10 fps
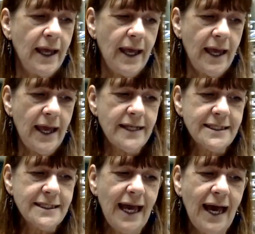It
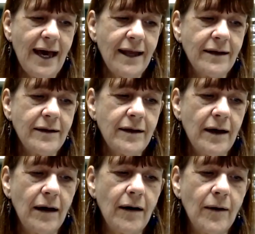can
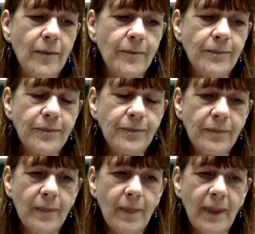um,
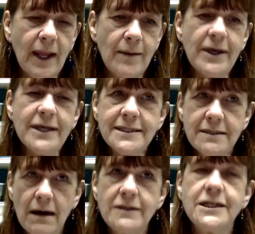be a
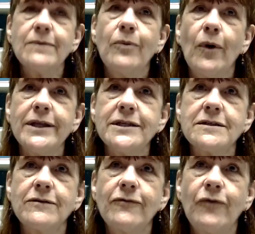starting point
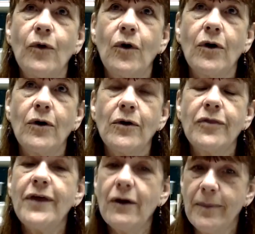for
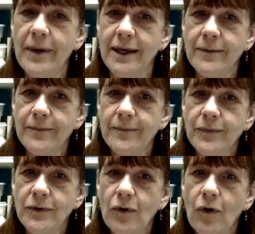therapy
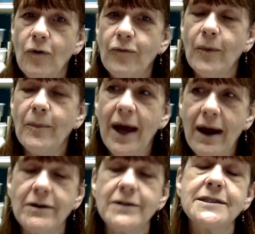or for
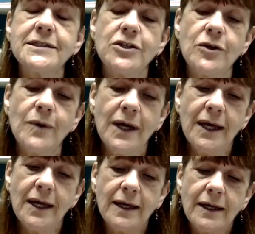parents to
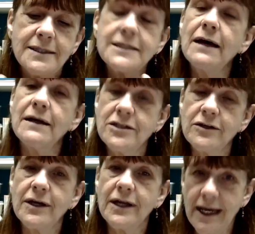start
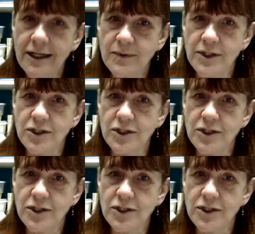to connect with the